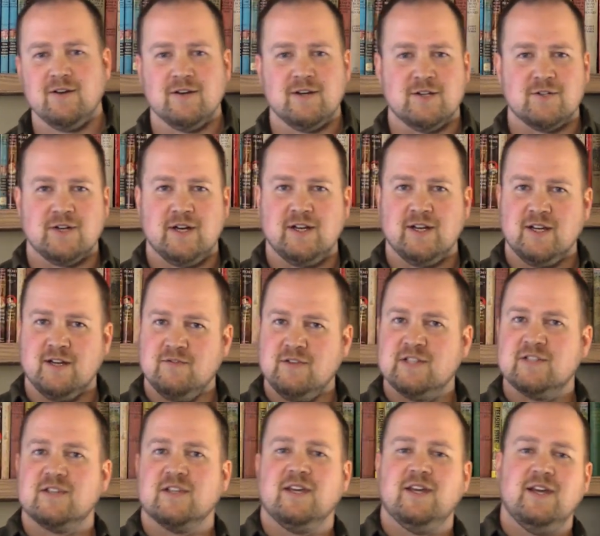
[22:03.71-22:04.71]
And I try to
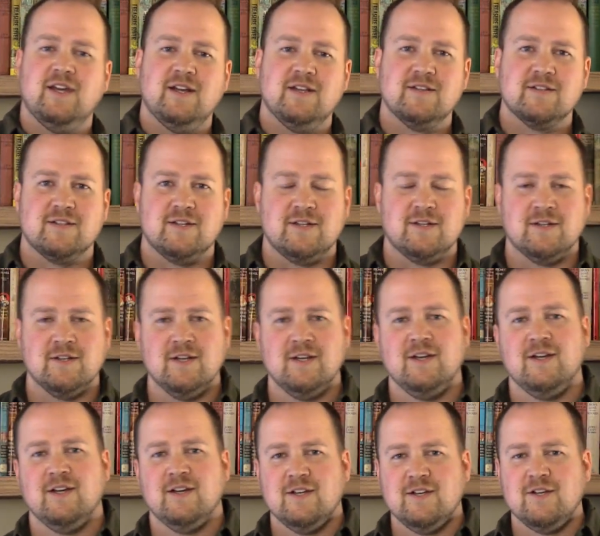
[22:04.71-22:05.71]
convince the kids that,
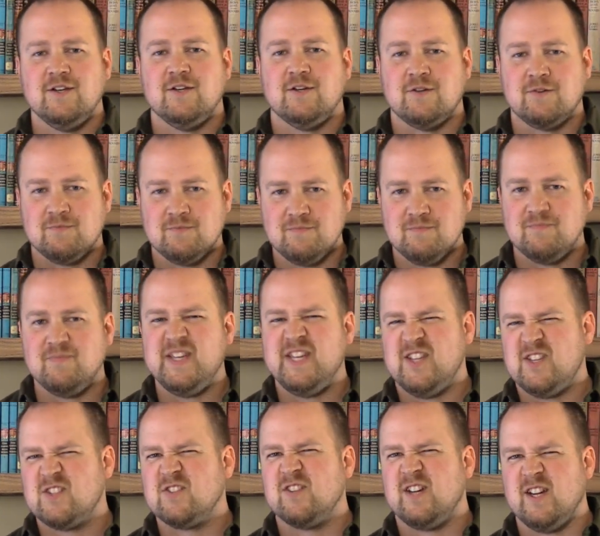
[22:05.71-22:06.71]

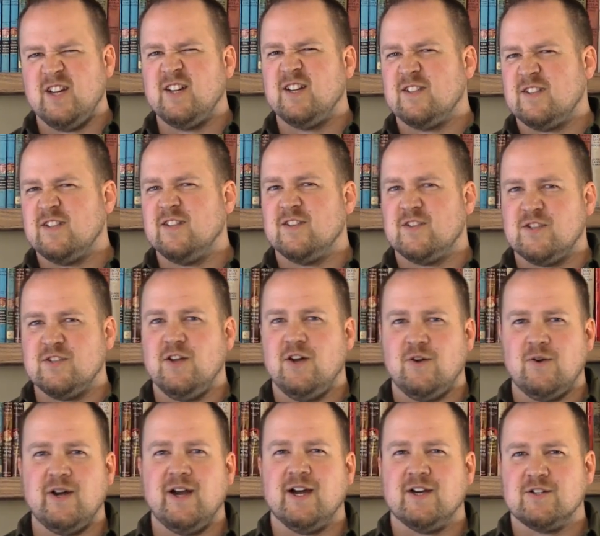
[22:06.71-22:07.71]
Easter egg hunts in the snow
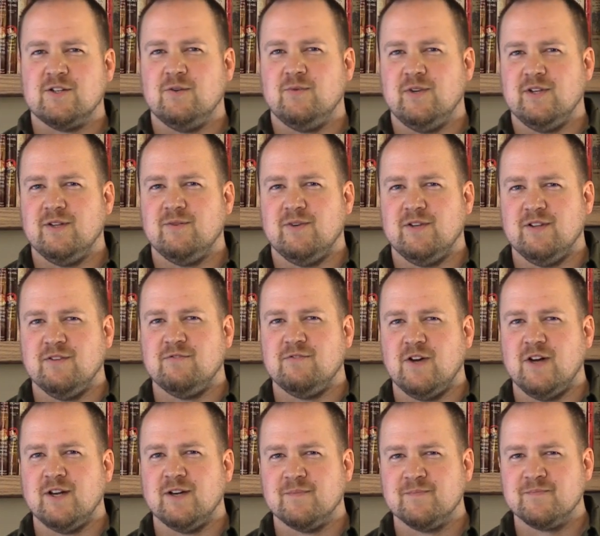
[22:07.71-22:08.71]
are actually really, really
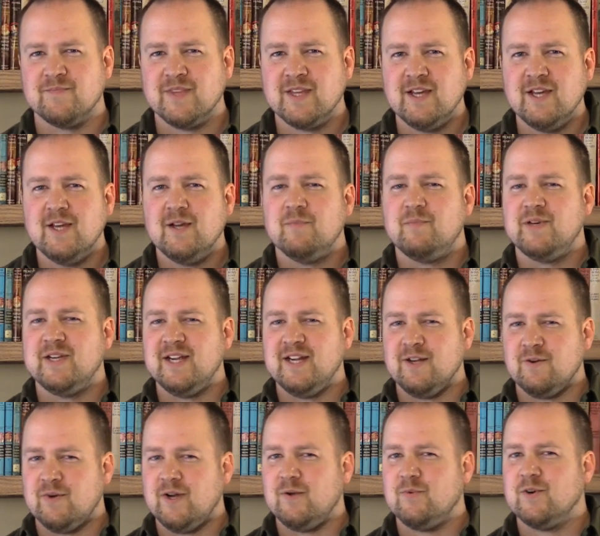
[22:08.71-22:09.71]
fun. But
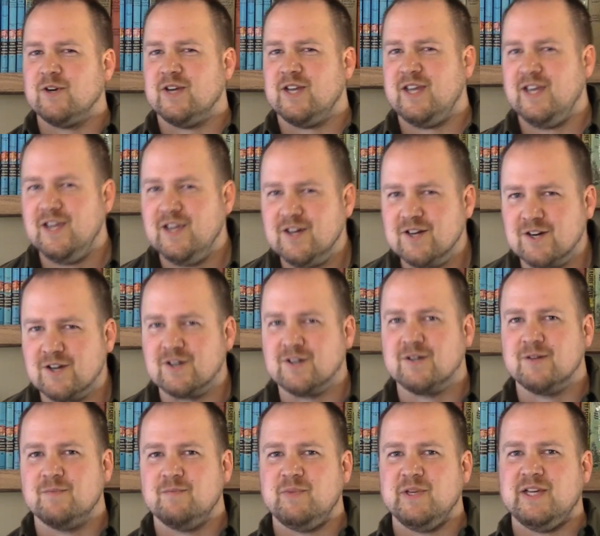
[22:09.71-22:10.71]
anyway, we're
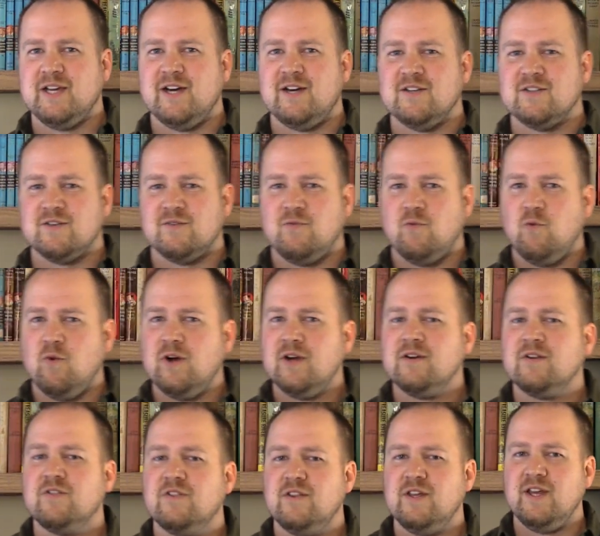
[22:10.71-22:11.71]
here because of
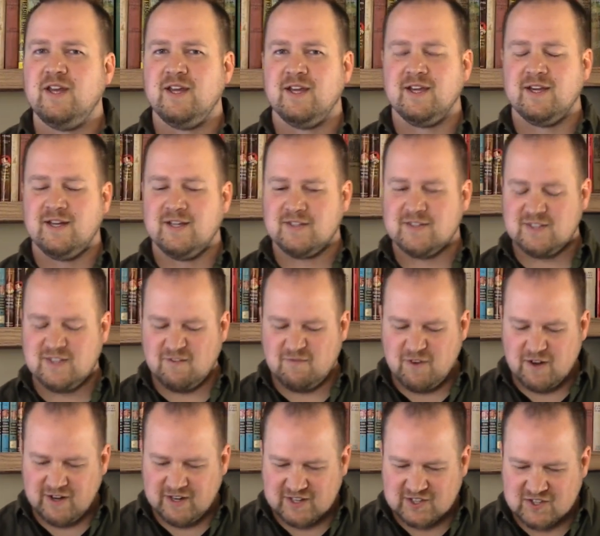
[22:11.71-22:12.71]
one thing, and it's the
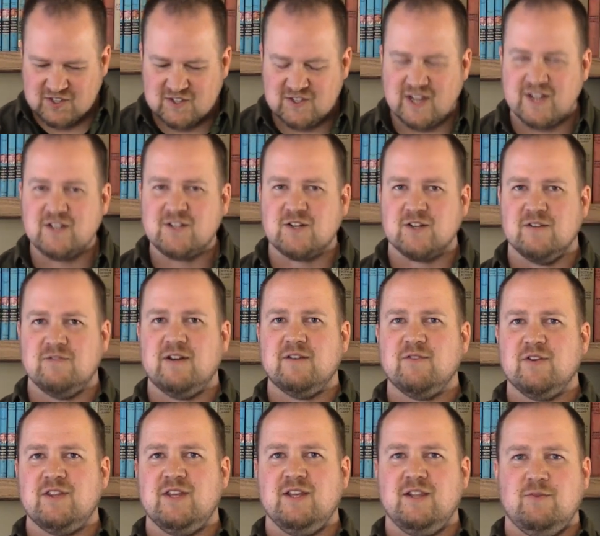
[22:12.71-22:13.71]
very center of
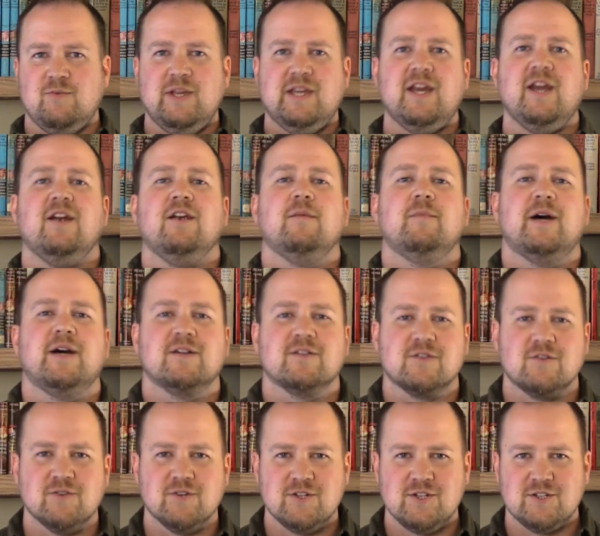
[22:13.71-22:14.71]
everything that we care about as
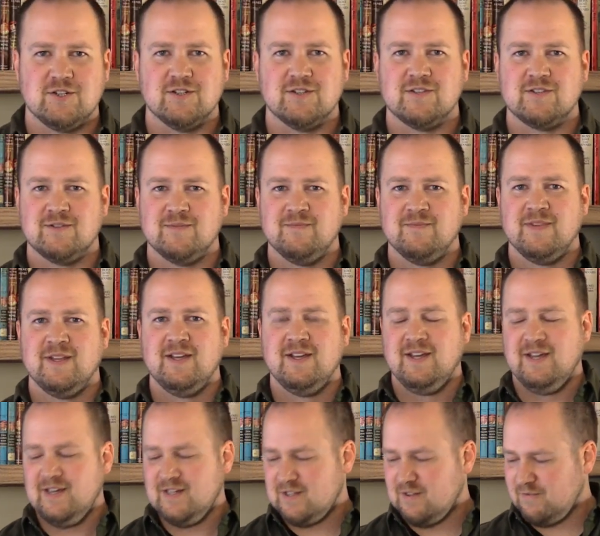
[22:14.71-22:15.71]
Christians.
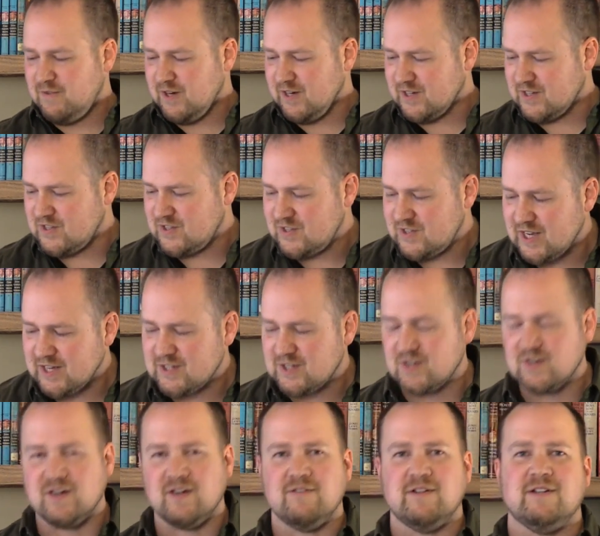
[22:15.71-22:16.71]
It's the very
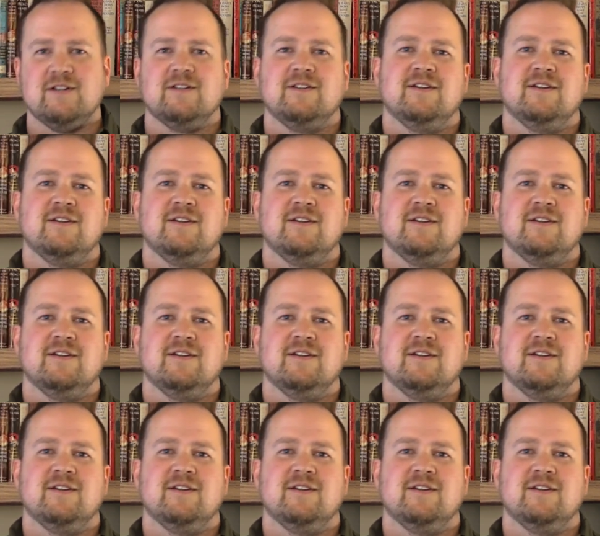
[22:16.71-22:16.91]
center of it.